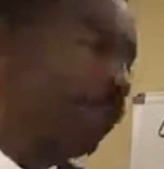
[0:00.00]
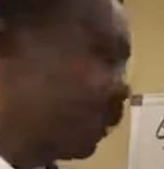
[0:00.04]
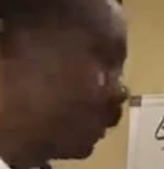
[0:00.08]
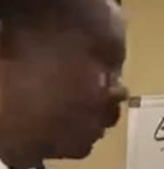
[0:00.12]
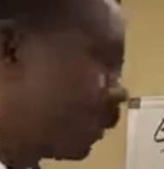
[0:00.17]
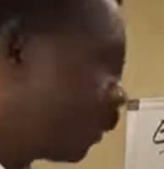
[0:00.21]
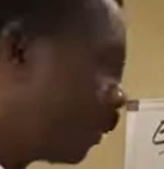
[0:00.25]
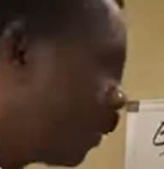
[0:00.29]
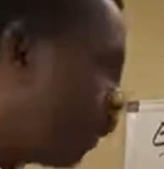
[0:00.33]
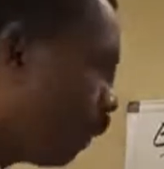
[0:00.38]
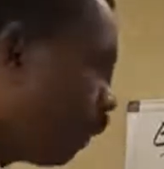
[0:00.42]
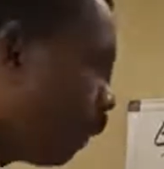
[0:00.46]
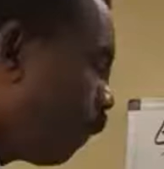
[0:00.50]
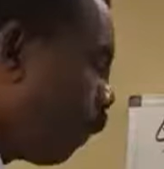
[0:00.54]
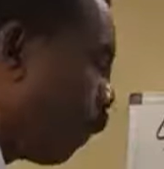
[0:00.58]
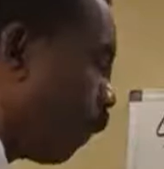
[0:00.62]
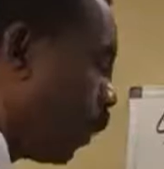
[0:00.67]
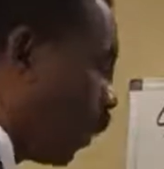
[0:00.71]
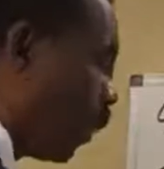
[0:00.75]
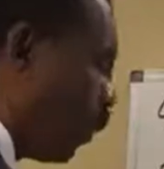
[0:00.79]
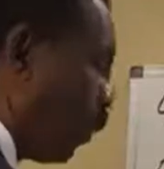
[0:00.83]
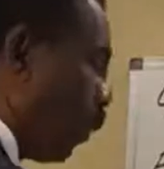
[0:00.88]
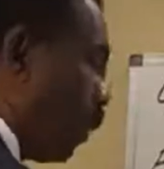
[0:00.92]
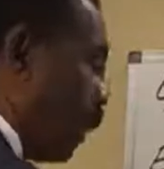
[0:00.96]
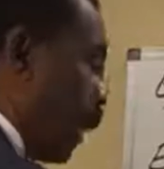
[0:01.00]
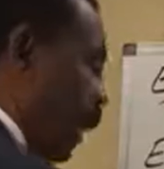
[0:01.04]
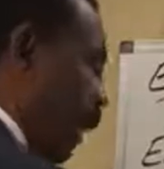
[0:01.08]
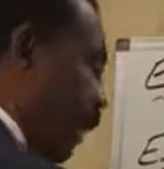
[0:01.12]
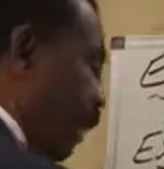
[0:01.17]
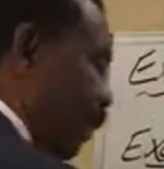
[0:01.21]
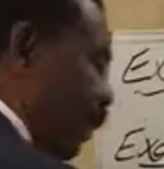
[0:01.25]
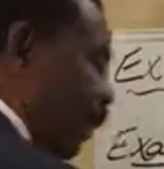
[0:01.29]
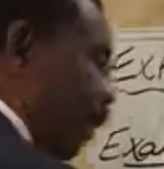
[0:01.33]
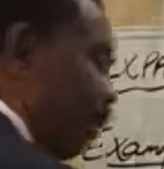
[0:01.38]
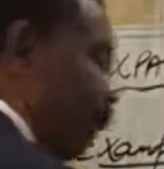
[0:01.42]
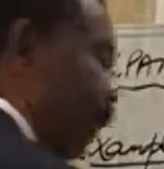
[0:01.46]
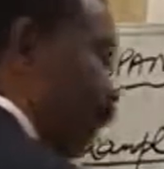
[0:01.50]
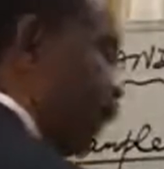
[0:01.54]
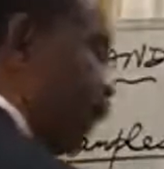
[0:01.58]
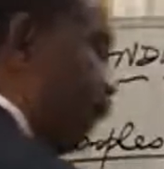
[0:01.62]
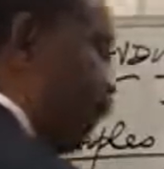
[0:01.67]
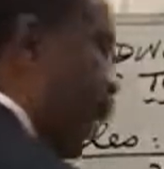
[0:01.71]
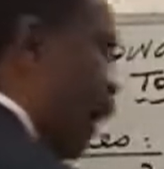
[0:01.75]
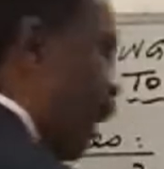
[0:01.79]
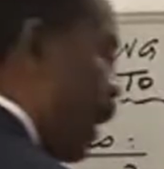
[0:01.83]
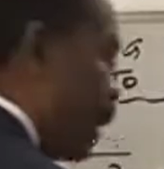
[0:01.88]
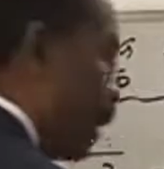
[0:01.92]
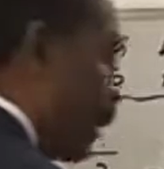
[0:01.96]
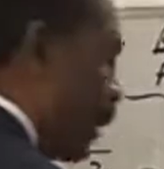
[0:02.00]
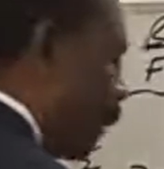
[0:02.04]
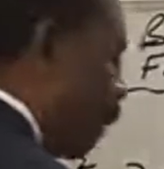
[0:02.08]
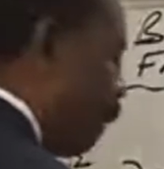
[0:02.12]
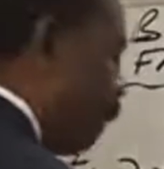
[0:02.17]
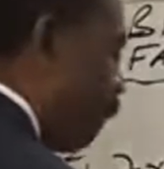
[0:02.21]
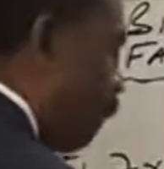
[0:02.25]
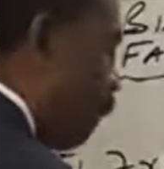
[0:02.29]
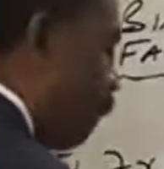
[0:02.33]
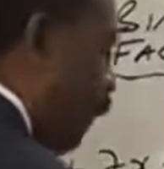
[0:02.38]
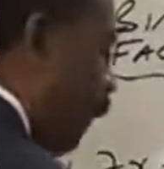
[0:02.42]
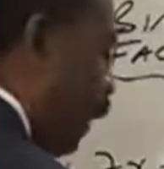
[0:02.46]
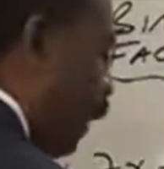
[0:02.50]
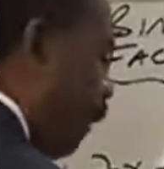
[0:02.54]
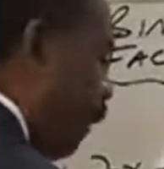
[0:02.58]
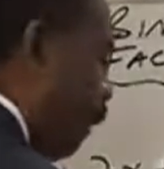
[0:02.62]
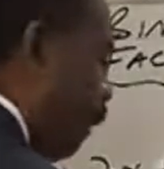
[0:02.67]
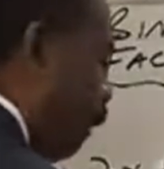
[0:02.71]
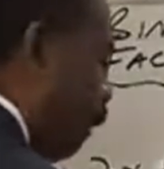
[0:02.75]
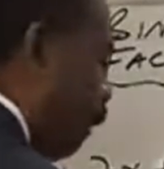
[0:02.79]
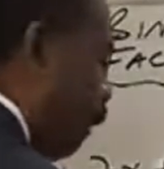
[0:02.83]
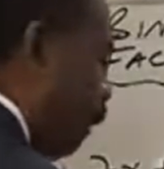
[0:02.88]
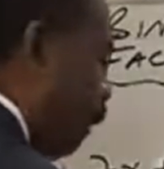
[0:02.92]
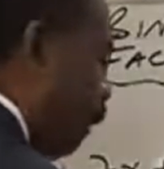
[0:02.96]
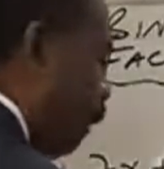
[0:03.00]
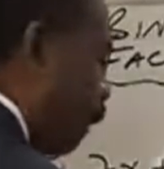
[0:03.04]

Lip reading: So therefore, we know that it's going to be positive 5